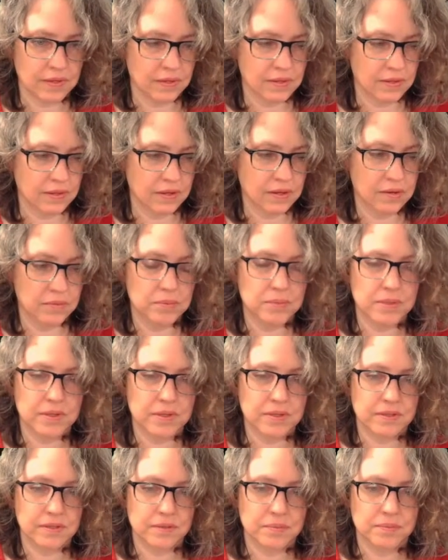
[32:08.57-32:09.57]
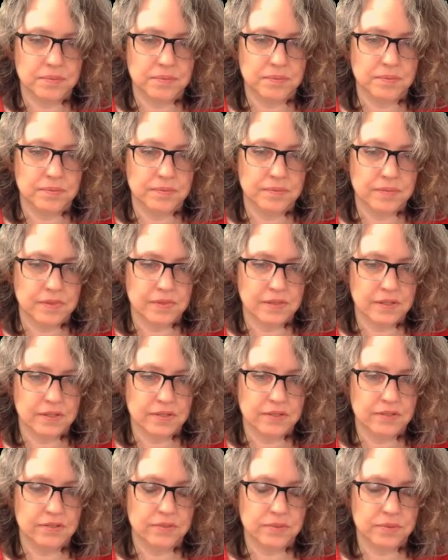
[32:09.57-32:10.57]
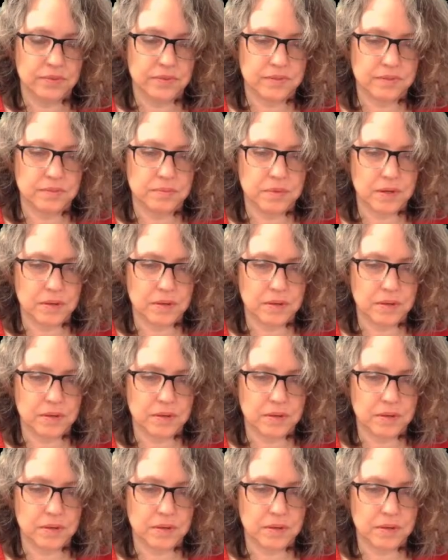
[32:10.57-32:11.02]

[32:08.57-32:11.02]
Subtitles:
Oh, we picked up at least 1 spare